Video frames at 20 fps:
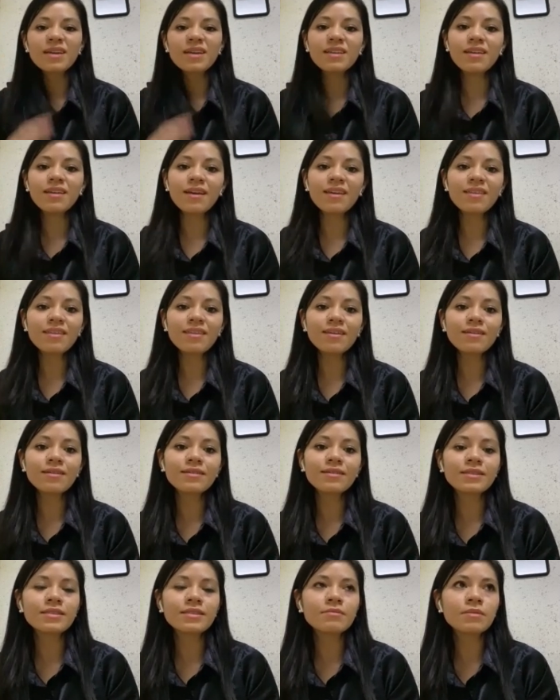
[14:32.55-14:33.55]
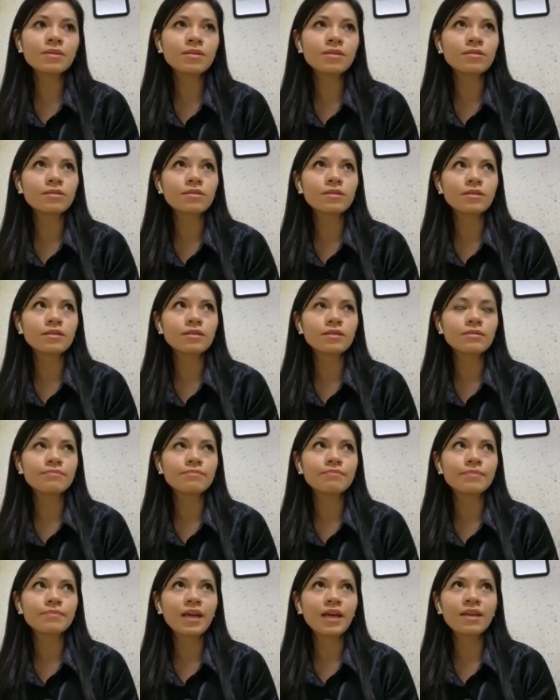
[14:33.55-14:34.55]
I I think it's because um
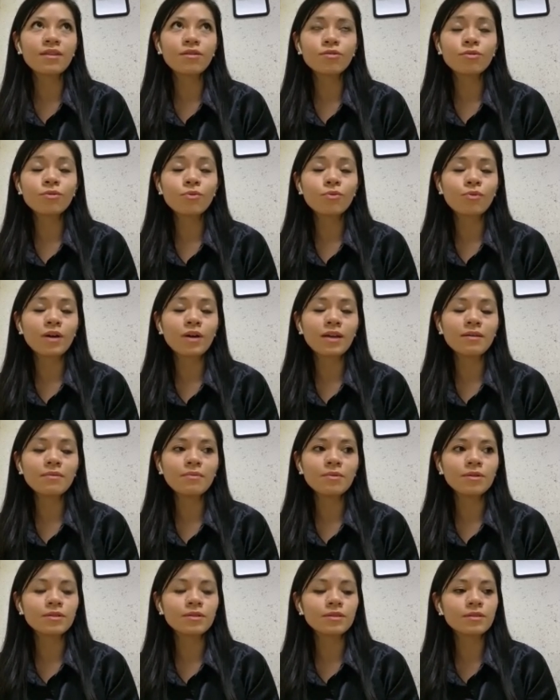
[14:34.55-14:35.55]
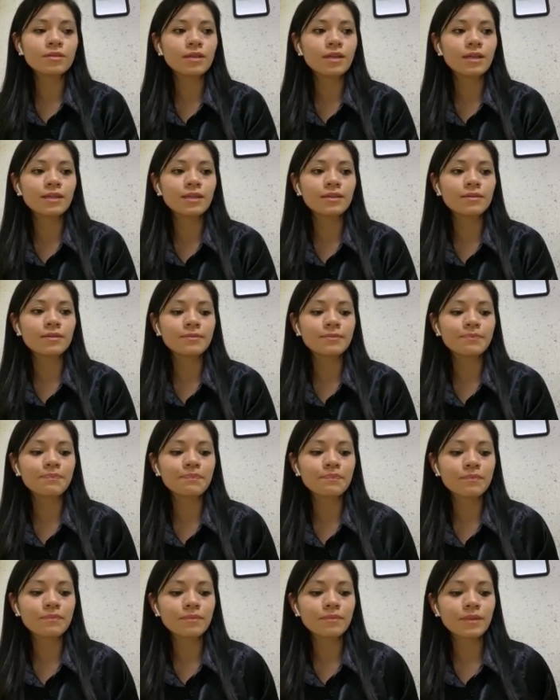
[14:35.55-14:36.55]
I don't know why, but um
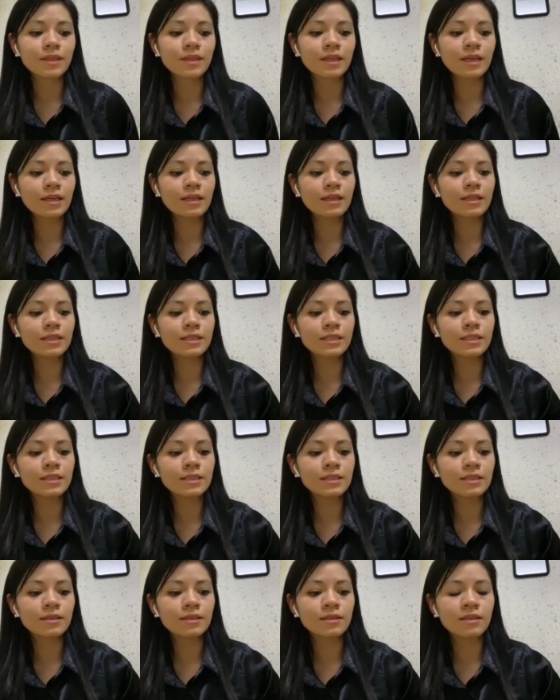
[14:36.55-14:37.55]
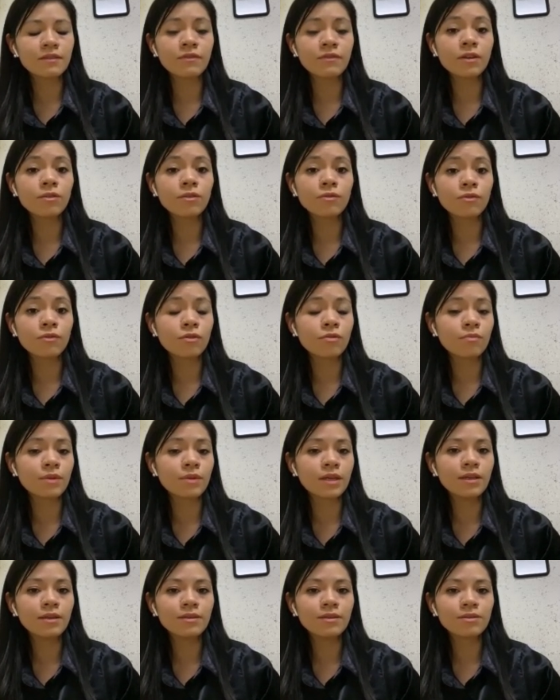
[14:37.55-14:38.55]
the English is difficult for
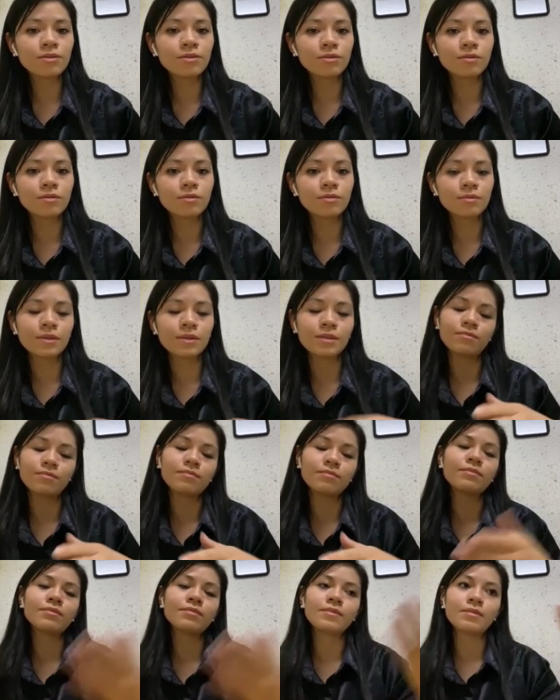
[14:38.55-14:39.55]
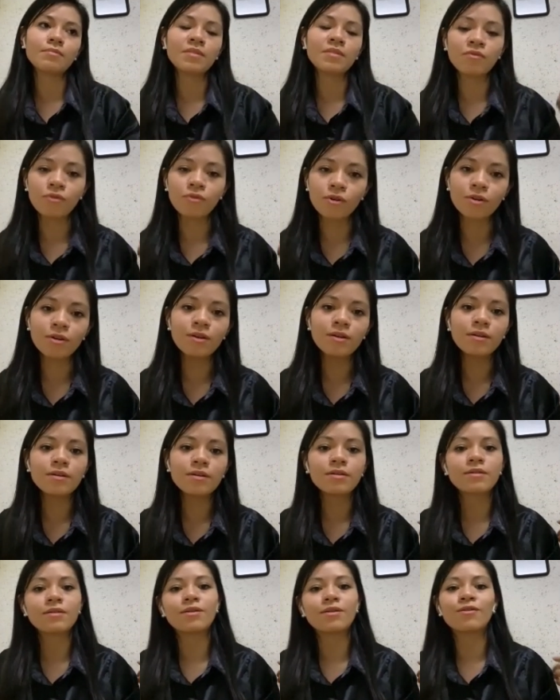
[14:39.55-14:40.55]
me. So mm-hmm. when before
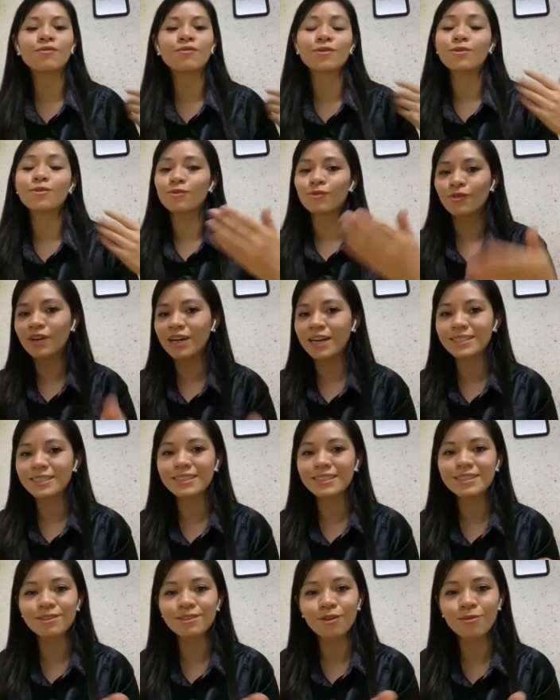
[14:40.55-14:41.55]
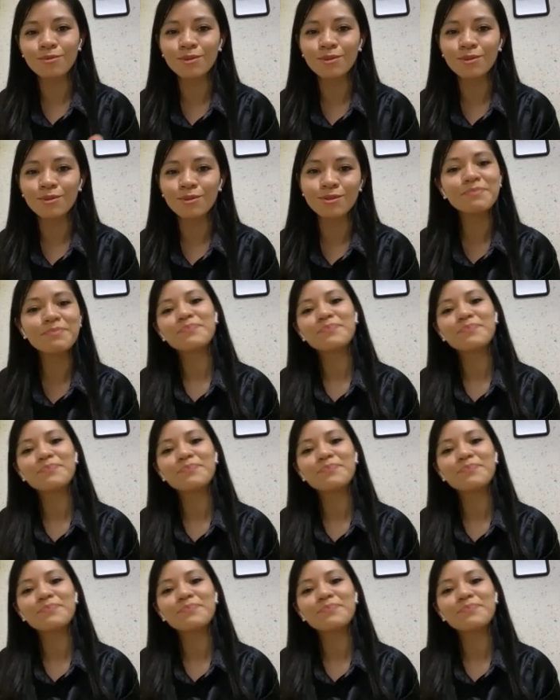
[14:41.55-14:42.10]
of your classes, obviously.